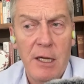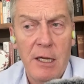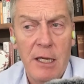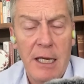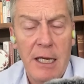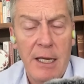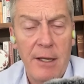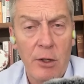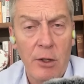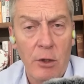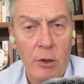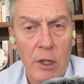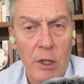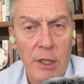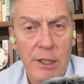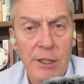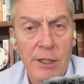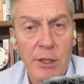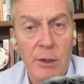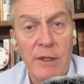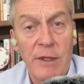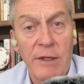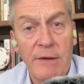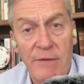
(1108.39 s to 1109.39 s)
And they're
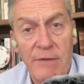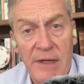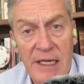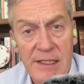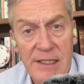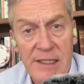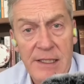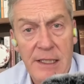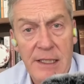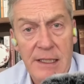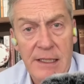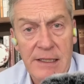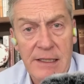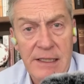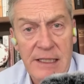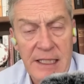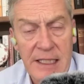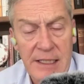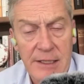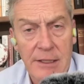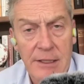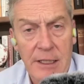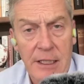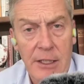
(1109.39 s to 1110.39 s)
also investing in
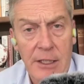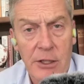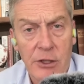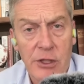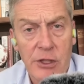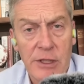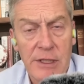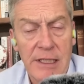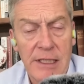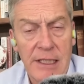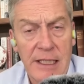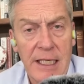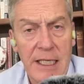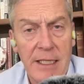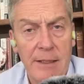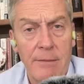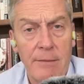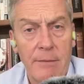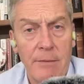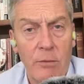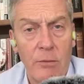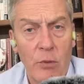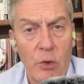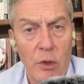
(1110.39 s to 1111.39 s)
technology to get
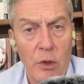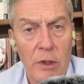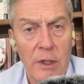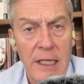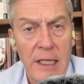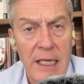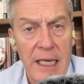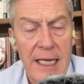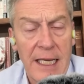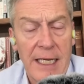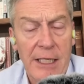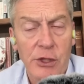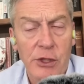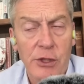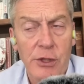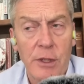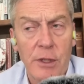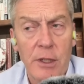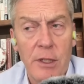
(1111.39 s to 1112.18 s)
more cash